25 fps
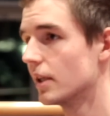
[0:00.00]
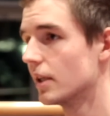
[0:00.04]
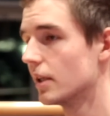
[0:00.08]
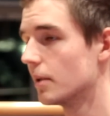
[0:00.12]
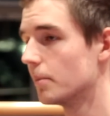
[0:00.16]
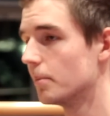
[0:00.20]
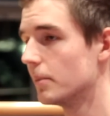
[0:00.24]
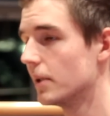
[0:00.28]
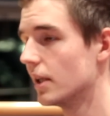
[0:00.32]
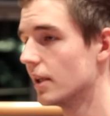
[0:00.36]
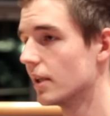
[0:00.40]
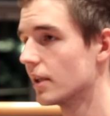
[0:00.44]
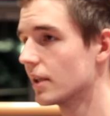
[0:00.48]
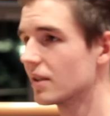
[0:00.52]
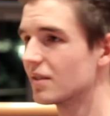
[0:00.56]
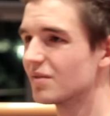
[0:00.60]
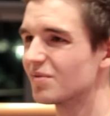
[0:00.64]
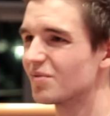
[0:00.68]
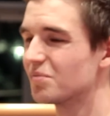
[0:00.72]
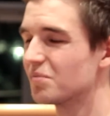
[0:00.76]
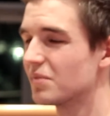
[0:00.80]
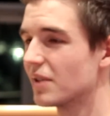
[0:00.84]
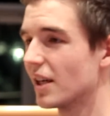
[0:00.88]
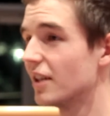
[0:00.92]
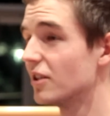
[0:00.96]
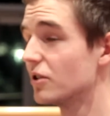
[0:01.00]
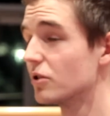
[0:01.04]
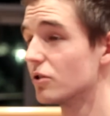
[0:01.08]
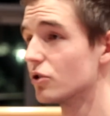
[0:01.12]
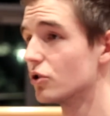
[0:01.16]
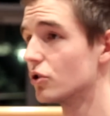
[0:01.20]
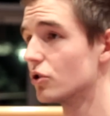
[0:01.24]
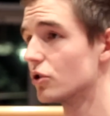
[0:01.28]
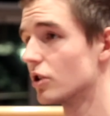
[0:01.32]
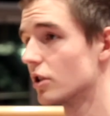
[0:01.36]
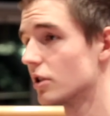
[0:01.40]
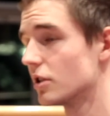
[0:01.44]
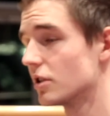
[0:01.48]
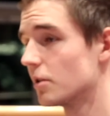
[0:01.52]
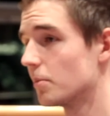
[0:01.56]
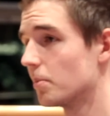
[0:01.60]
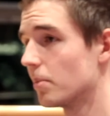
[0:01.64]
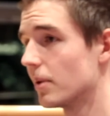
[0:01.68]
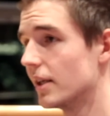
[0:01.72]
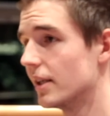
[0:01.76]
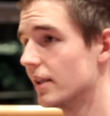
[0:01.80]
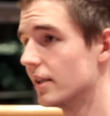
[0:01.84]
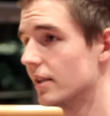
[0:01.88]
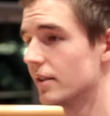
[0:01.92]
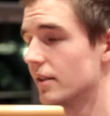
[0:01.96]
me and Cajun should just have
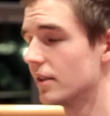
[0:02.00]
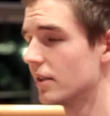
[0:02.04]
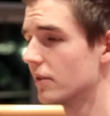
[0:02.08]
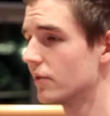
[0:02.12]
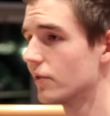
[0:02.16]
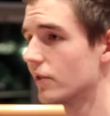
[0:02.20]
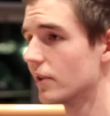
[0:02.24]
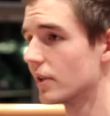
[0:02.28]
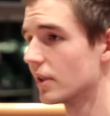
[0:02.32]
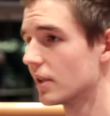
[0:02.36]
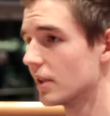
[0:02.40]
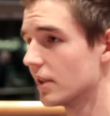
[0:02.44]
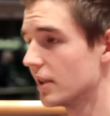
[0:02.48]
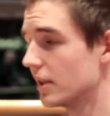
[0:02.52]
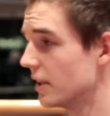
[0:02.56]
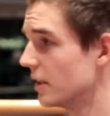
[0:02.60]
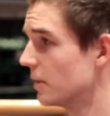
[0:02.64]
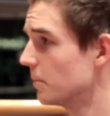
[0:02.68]
played it differently.